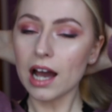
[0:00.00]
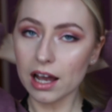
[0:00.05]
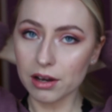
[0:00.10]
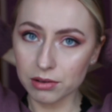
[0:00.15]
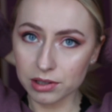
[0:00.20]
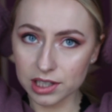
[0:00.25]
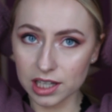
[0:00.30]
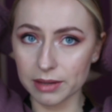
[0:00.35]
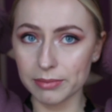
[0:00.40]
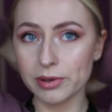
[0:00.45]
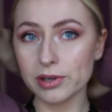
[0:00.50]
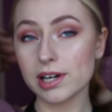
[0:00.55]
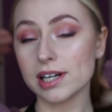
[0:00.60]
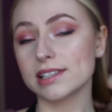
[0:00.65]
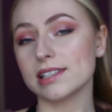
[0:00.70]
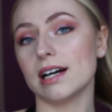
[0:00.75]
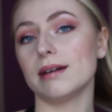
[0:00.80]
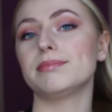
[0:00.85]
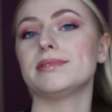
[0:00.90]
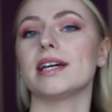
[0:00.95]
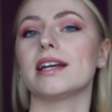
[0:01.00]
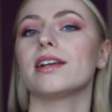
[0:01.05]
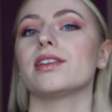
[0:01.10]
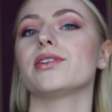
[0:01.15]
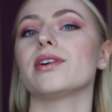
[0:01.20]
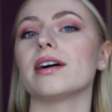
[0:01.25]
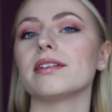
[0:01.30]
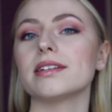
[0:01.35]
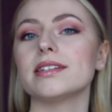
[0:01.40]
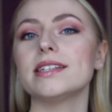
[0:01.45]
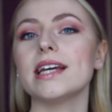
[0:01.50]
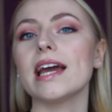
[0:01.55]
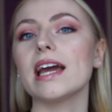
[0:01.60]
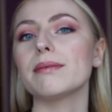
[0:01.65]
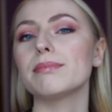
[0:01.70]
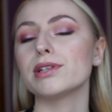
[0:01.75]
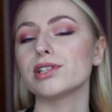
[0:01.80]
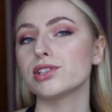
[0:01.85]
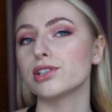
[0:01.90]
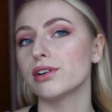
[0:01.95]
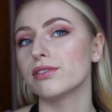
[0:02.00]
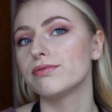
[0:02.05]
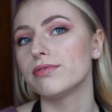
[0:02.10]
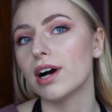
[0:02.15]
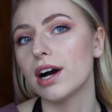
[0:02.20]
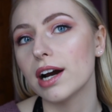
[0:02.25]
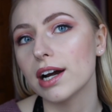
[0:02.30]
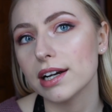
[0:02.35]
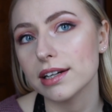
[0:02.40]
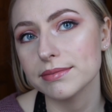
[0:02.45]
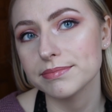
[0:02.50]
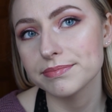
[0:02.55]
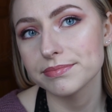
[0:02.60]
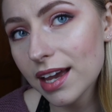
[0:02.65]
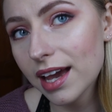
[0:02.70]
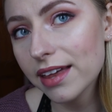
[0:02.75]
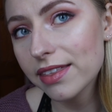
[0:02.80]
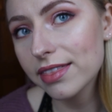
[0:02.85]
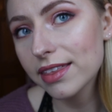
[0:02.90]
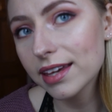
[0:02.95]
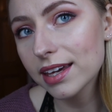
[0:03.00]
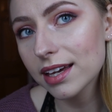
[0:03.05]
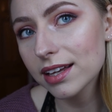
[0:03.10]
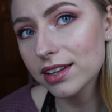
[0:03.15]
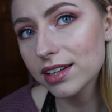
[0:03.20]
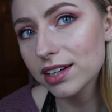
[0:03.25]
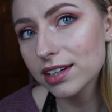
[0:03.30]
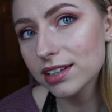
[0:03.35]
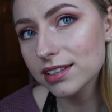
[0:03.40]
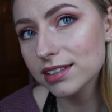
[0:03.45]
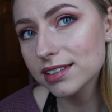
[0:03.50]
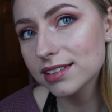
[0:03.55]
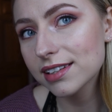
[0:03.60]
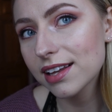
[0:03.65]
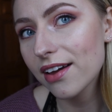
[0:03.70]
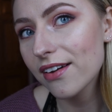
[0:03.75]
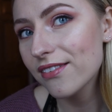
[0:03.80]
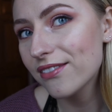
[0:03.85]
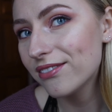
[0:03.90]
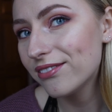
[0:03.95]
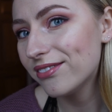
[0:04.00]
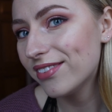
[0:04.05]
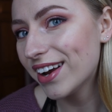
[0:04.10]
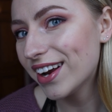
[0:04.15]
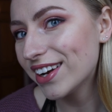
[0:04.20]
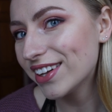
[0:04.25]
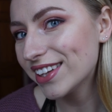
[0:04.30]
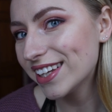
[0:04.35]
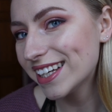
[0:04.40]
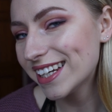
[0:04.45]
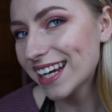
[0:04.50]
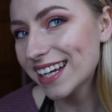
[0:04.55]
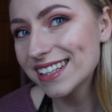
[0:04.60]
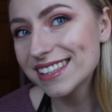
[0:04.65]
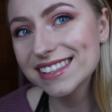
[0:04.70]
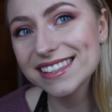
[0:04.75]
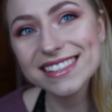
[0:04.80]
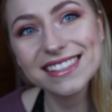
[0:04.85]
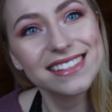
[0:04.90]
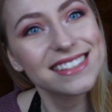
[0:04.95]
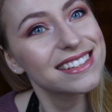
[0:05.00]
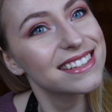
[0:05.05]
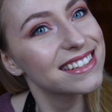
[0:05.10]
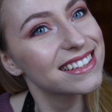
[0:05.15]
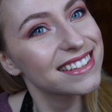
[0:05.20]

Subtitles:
I will keep you guys updated throughout the day, but so far I think it looks fairly nice.